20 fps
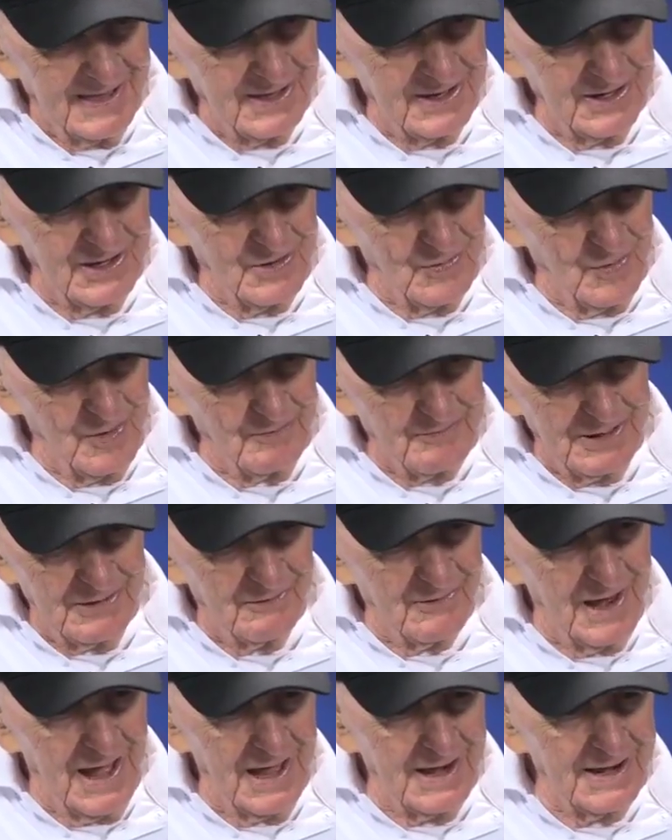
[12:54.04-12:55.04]
You don't want to be
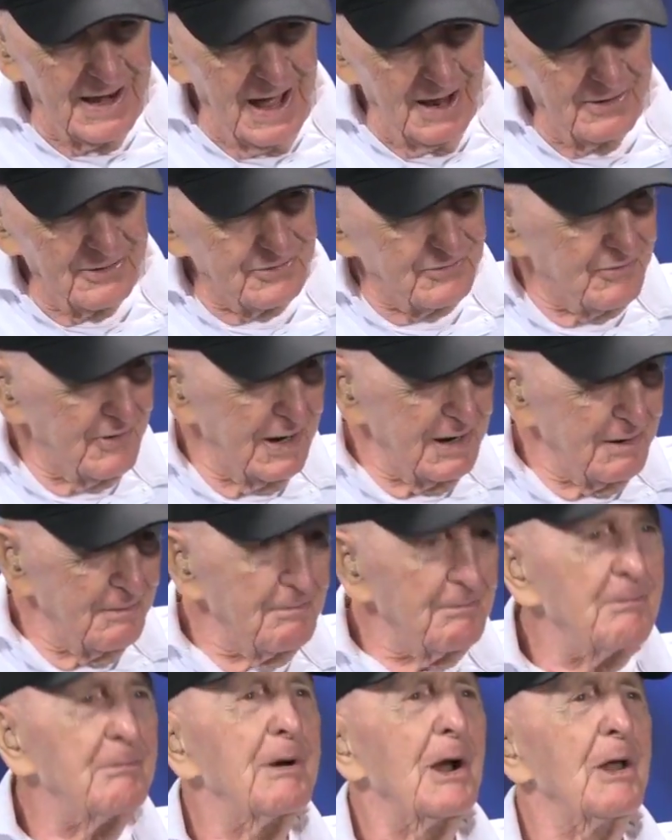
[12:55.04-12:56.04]
riding down the street
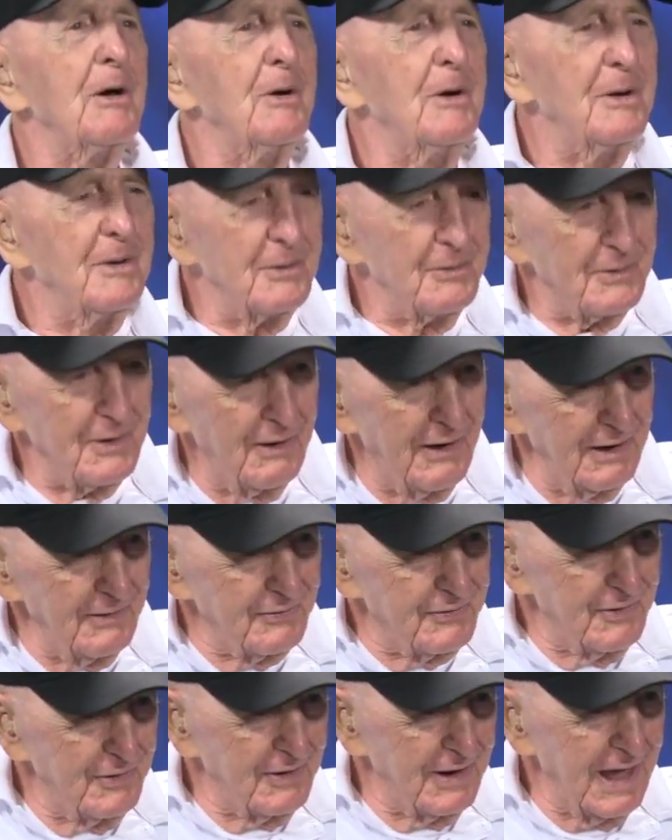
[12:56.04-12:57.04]
and blow
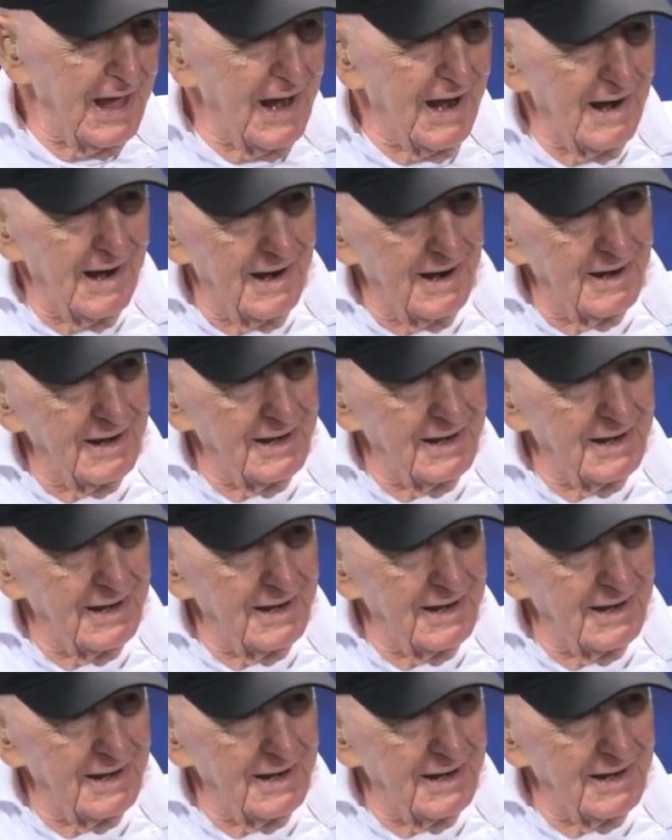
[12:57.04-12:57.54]
right through the air.